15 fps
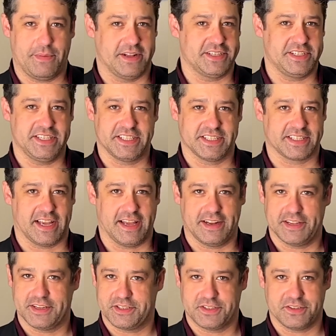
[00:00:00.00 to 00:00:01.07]
and she just kind
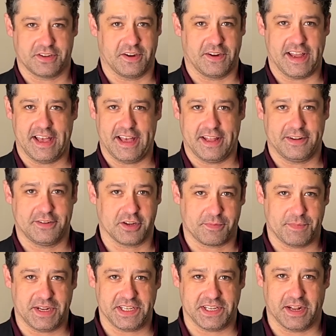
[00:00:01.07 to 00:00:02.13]
of shook her head, took
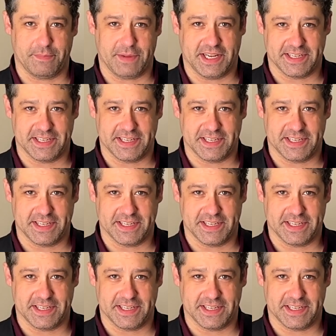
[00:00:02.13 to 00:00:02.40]
pity on me,